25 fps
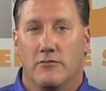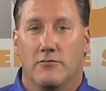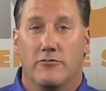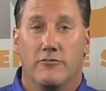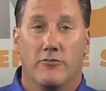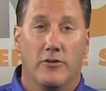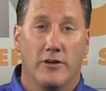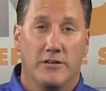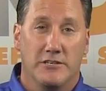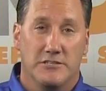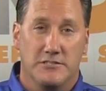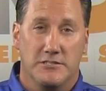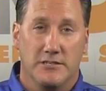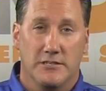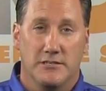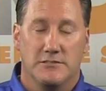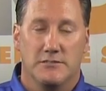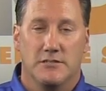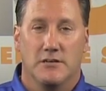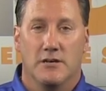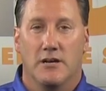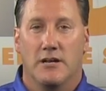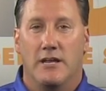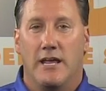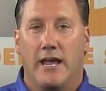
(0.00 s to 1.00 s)
For
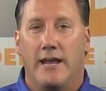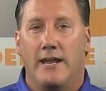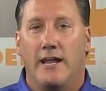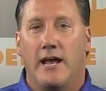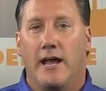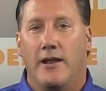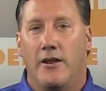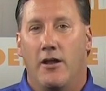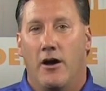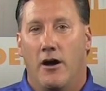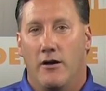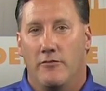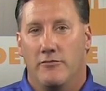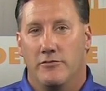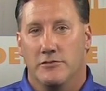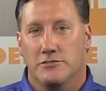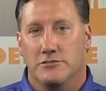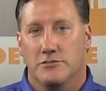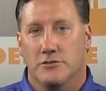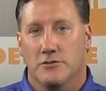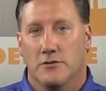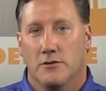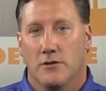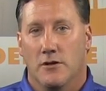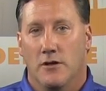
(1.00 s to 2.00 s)
instance, a canine
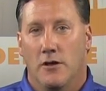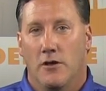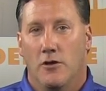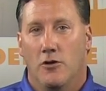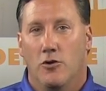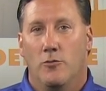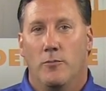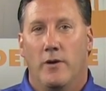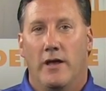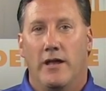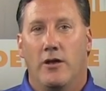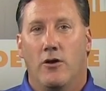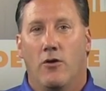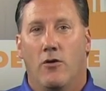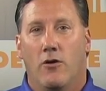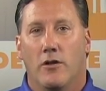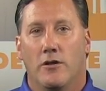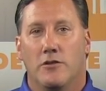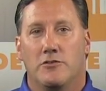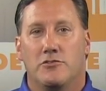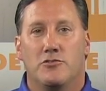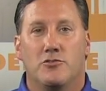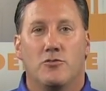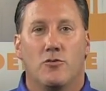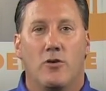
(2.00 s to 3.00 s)
officer who may go
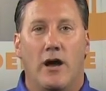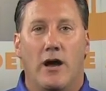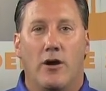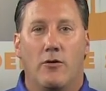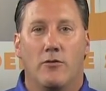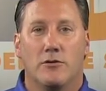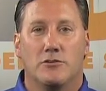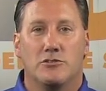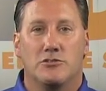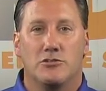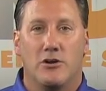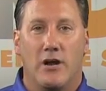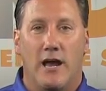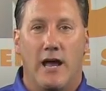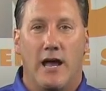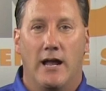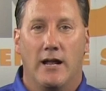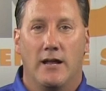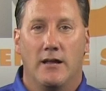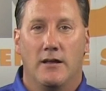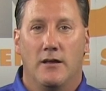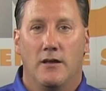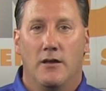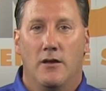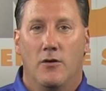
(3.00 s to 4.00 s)
on a 2-hour track.
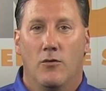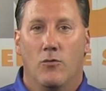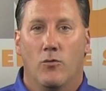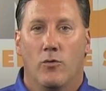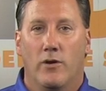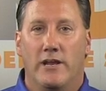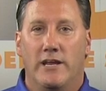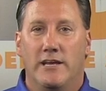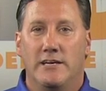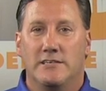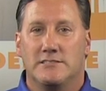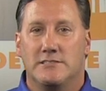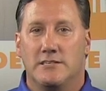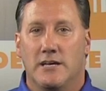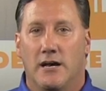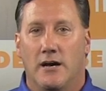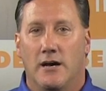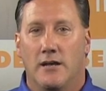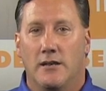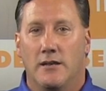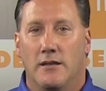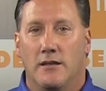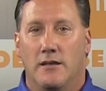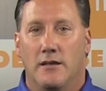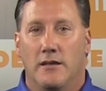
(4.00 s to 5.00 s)
When he's
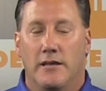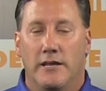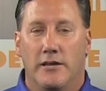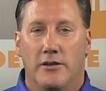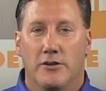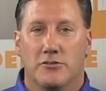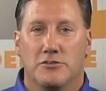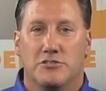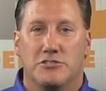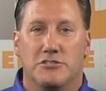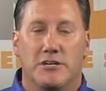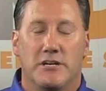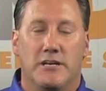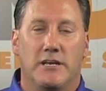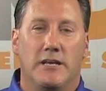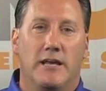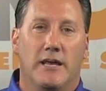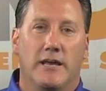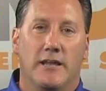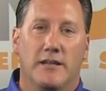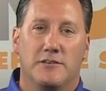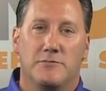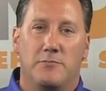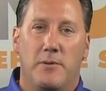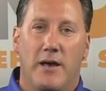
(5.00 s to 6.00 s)
done, he or she,
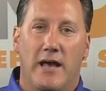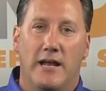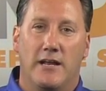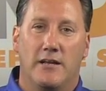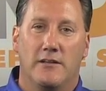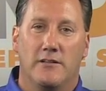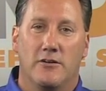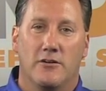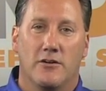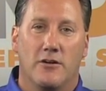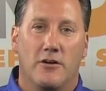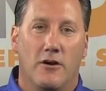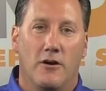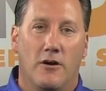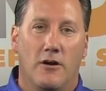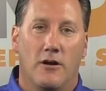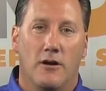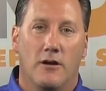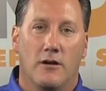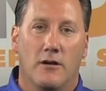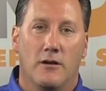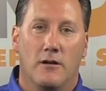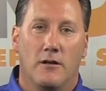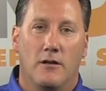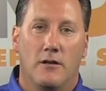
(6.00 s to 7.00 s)
and is back in their
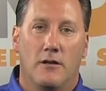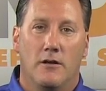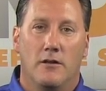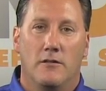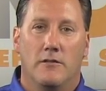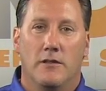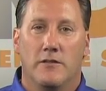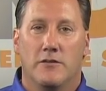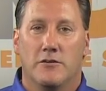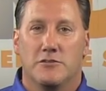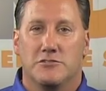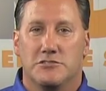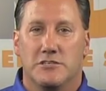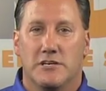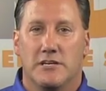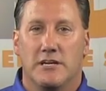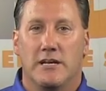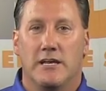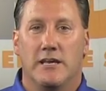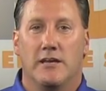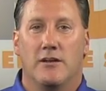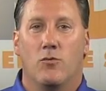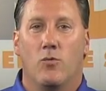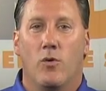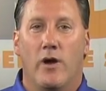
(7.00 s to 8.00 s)
car, then they're
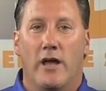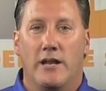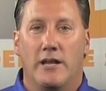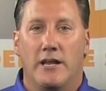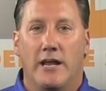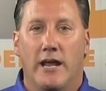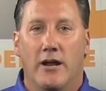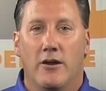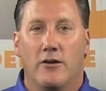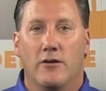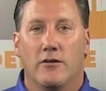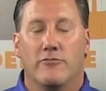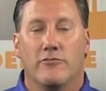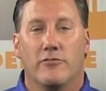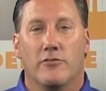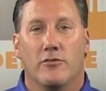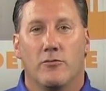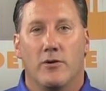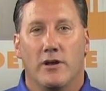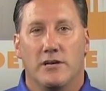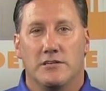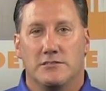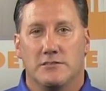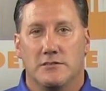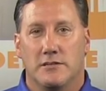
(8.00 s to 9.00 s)
sitting in a wet carrier for the
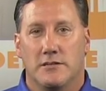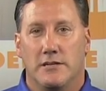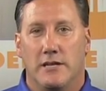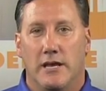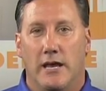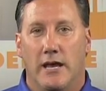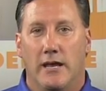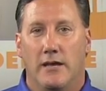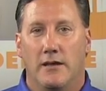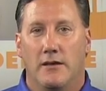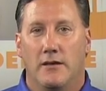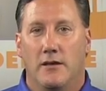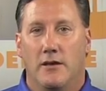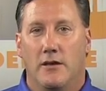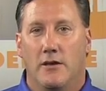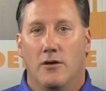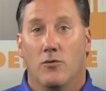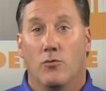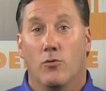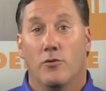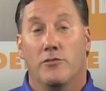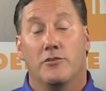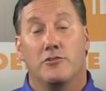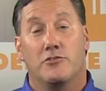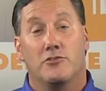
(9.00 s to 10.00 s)
rest of the day.
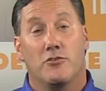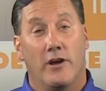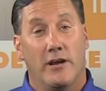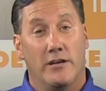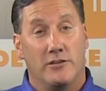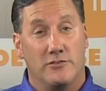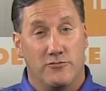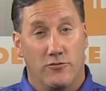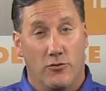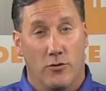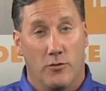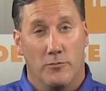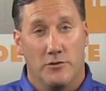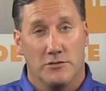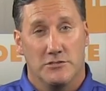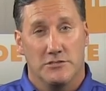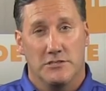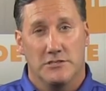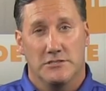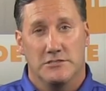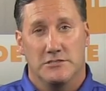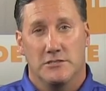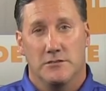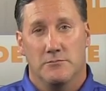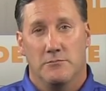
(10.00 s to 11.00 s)
With the transformer
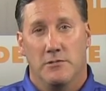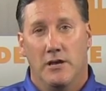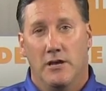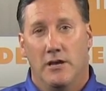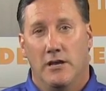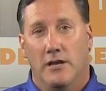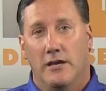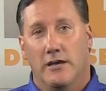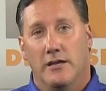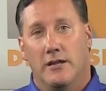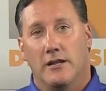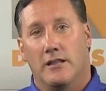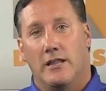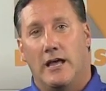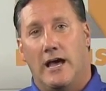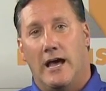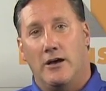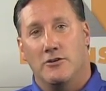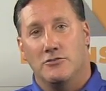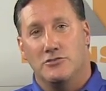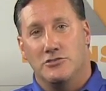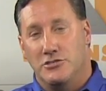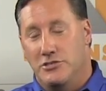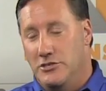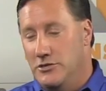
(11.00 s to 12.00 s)
system, it
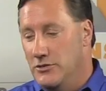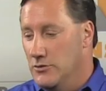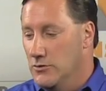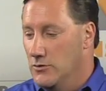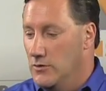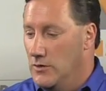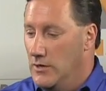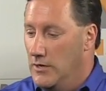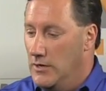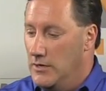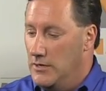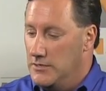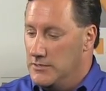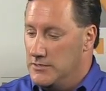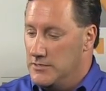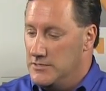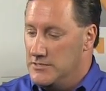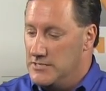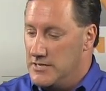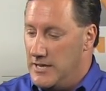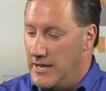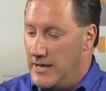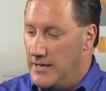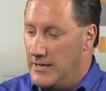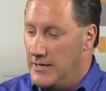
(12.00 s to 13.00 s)
allows you to
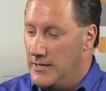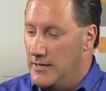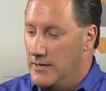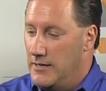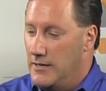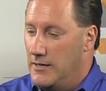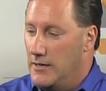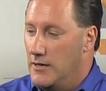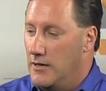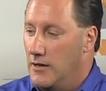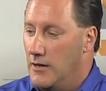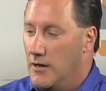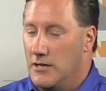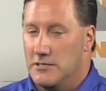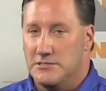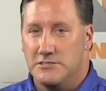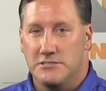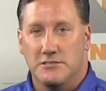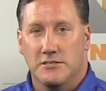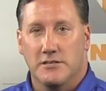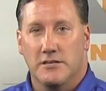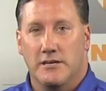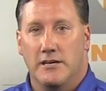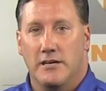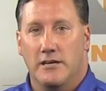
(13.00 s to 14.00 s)
take a
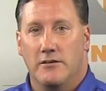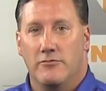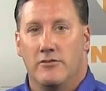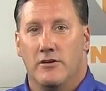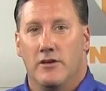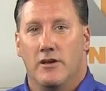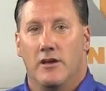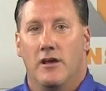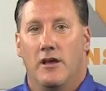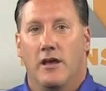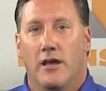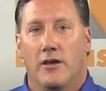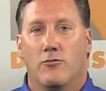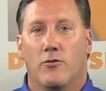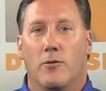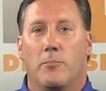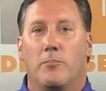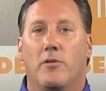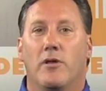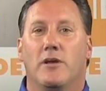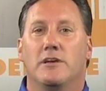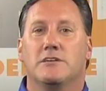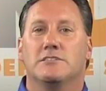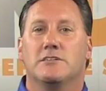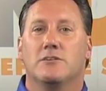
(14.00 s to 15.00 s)
sleeve and
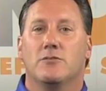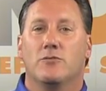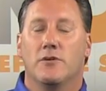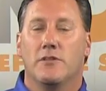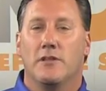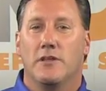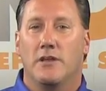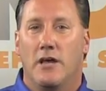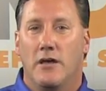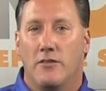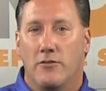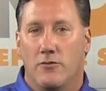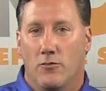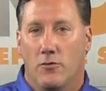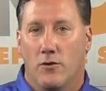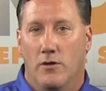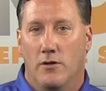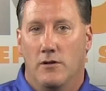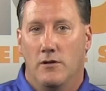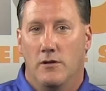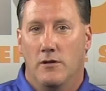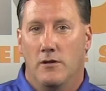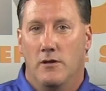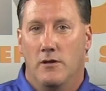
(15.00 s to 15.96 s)
replace it with another one.